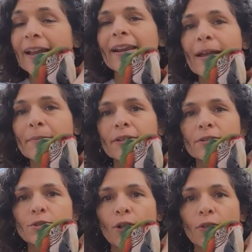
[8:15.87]
and I'm in
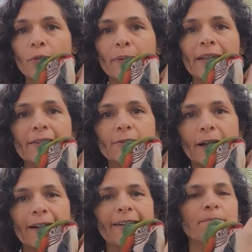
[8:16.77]
control of the beak,
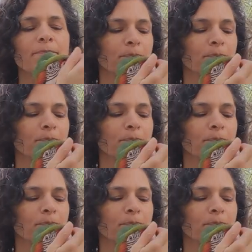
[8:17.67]
right?